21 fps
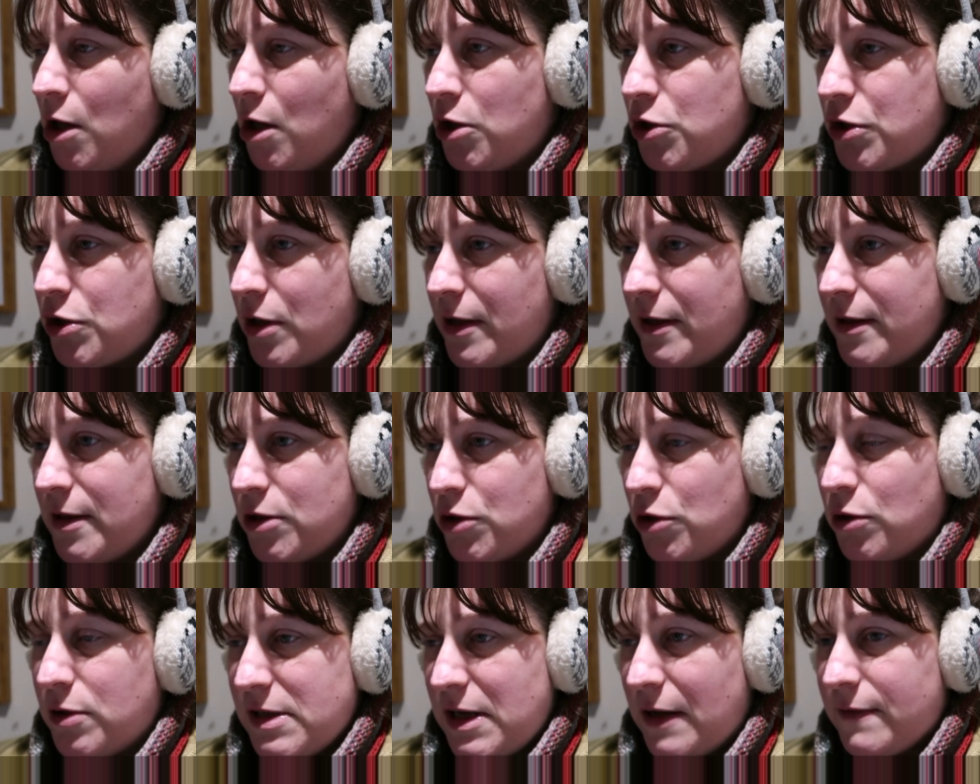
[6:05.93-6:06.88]
so that the
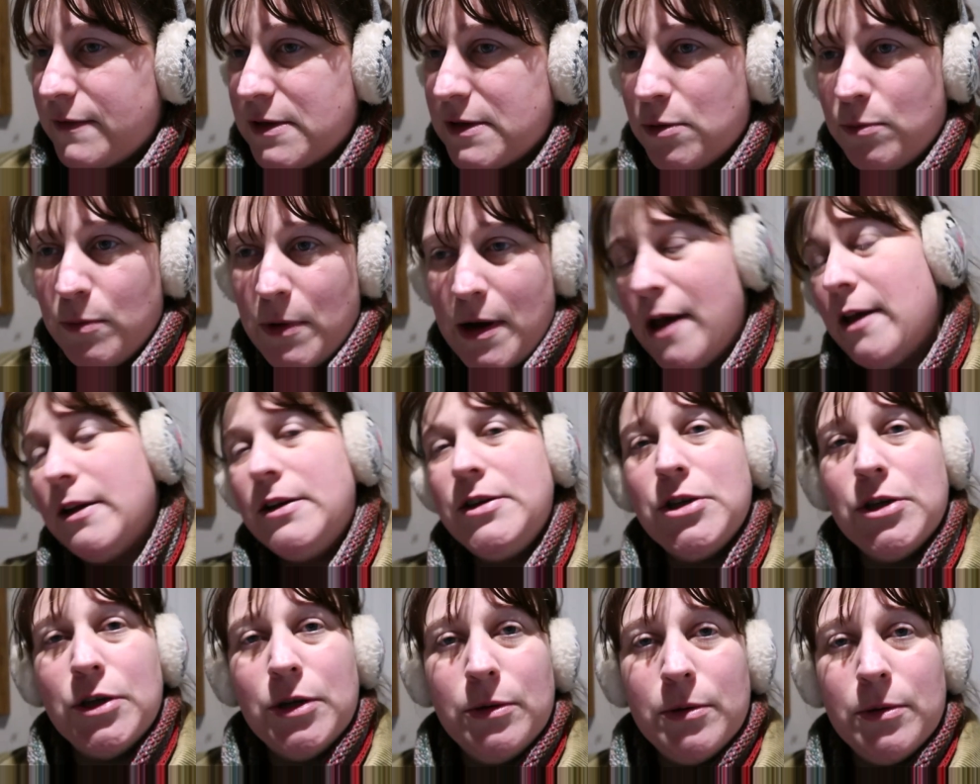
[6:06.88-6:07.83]
ducks have somewhere
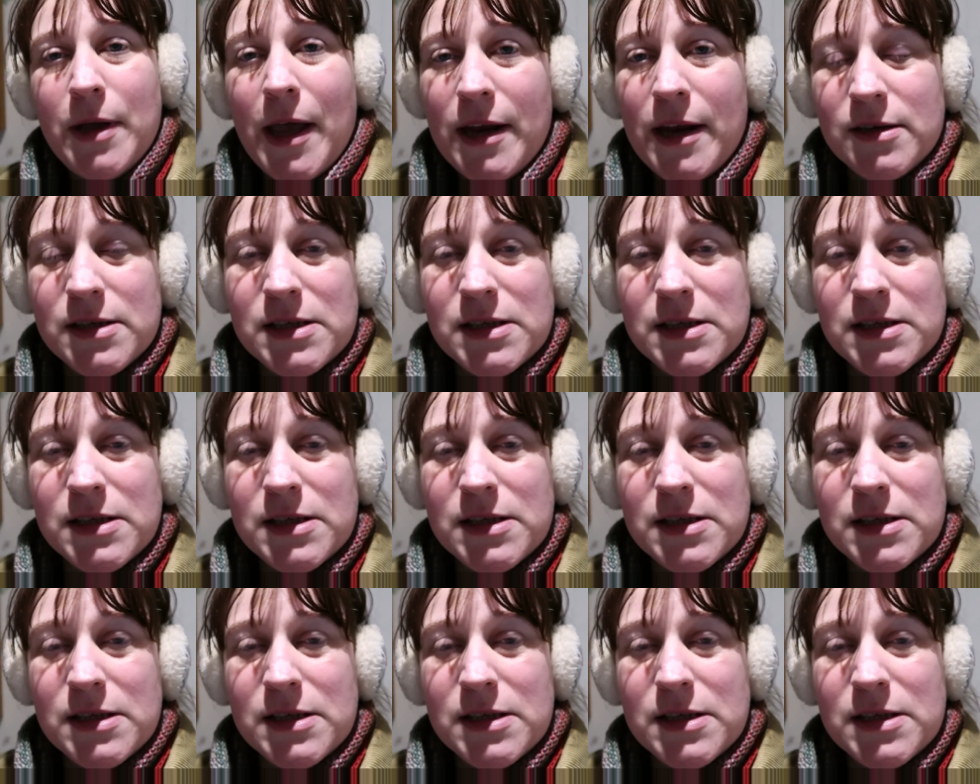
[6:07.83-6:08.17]
to kind of